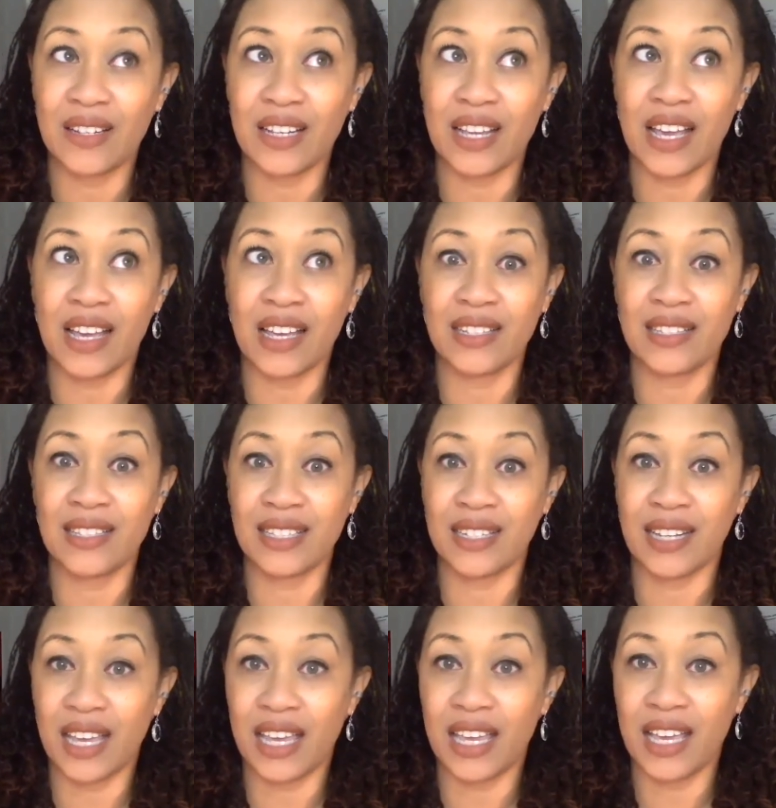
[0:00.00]
and
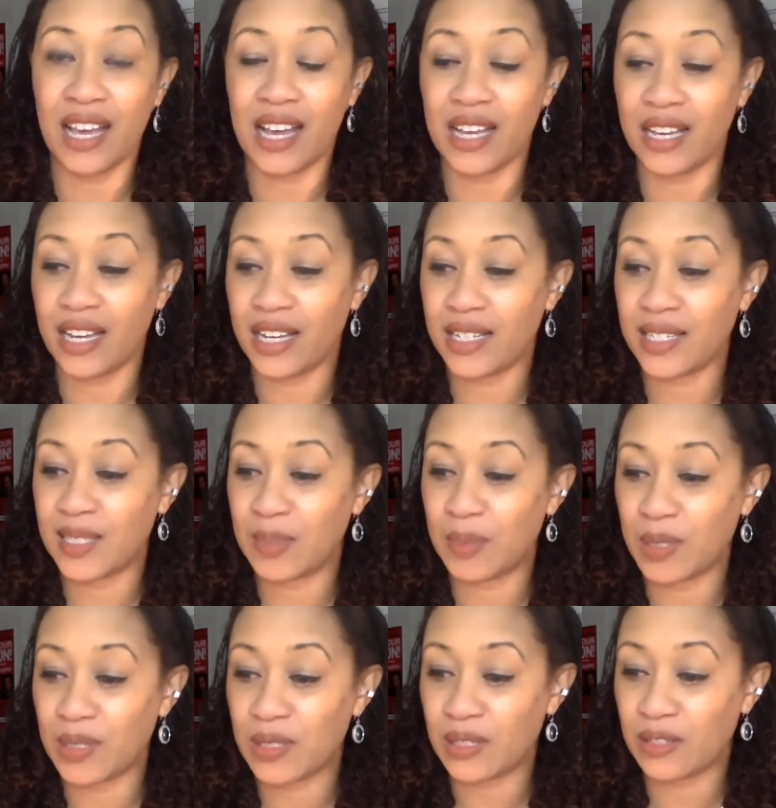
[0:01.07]
tonight, I, I
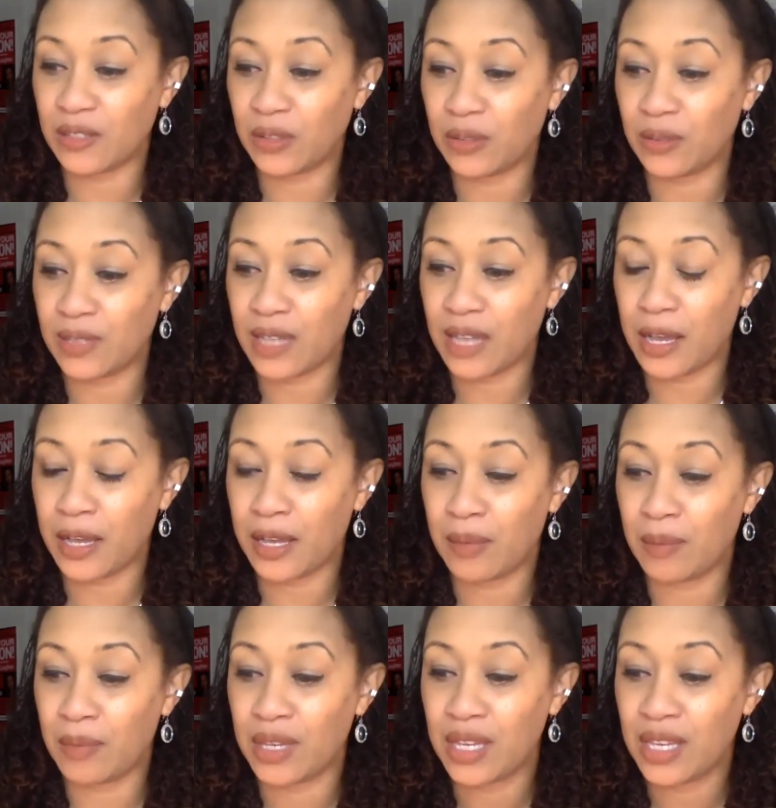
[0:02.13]
spent a little
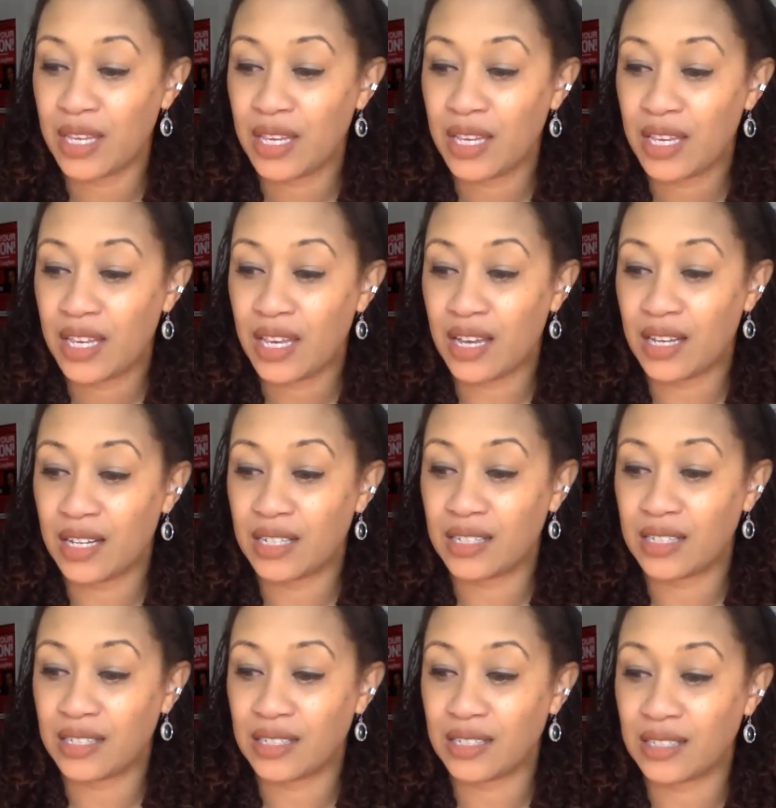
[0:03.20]
time
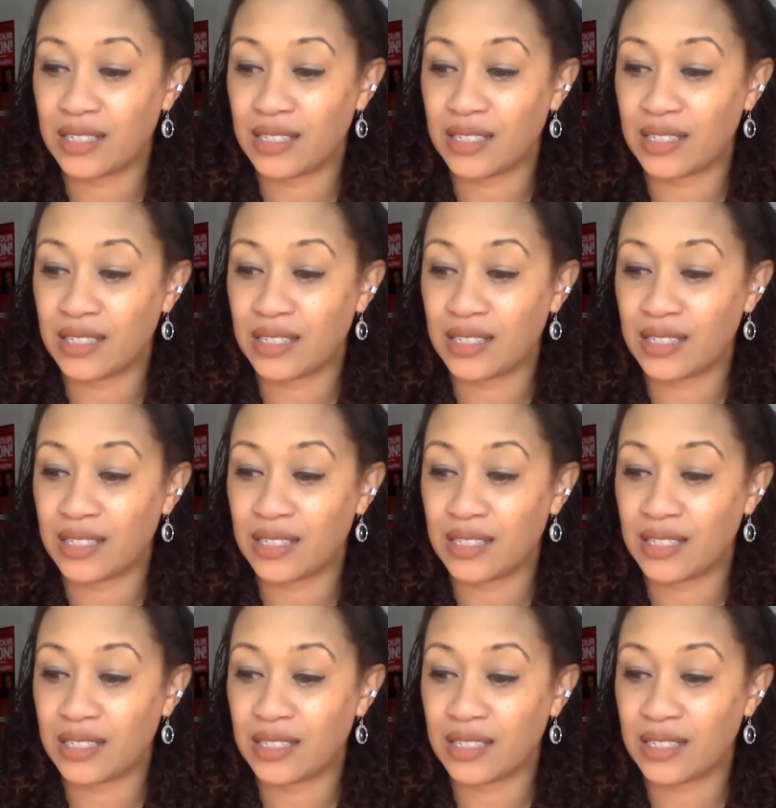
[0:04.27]
Uh,